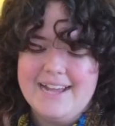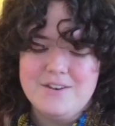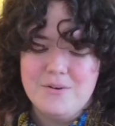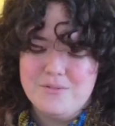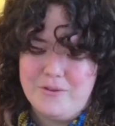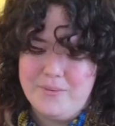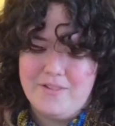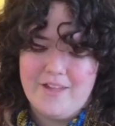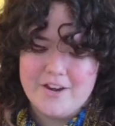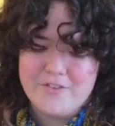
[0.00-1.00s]
I don't do a
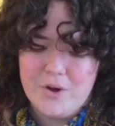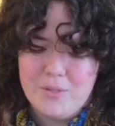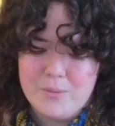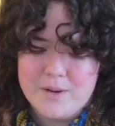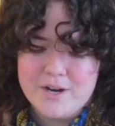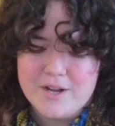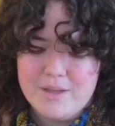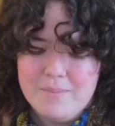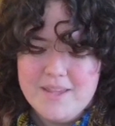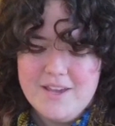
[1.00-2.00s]
lot of colorwork,
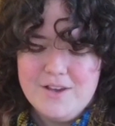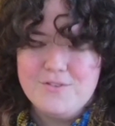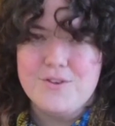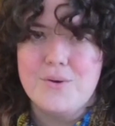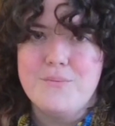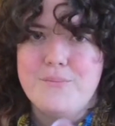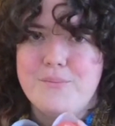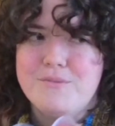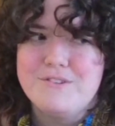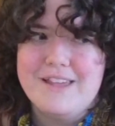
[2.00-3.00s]
so
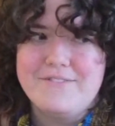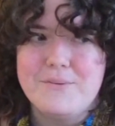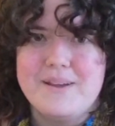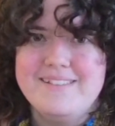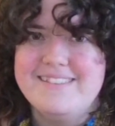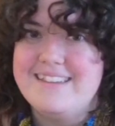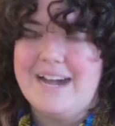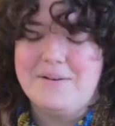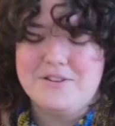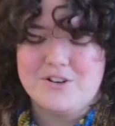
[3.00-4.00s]
we'll just have to wait and see
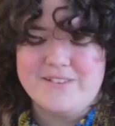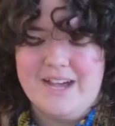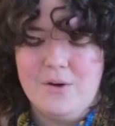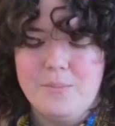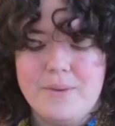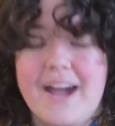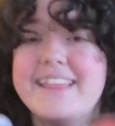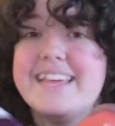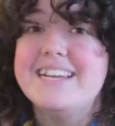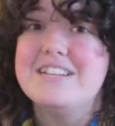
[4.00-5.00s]
how it turns out, but I
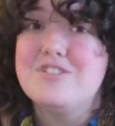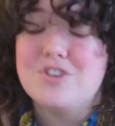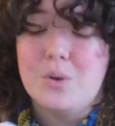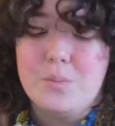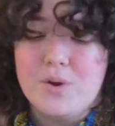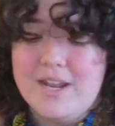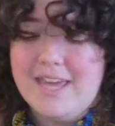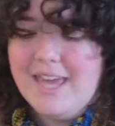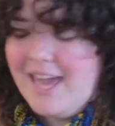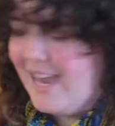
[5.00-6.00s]
think it is so
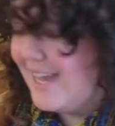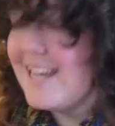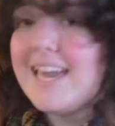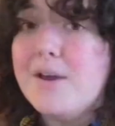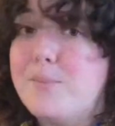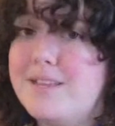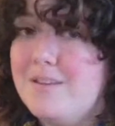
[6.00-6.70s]
pretty, and I can't wait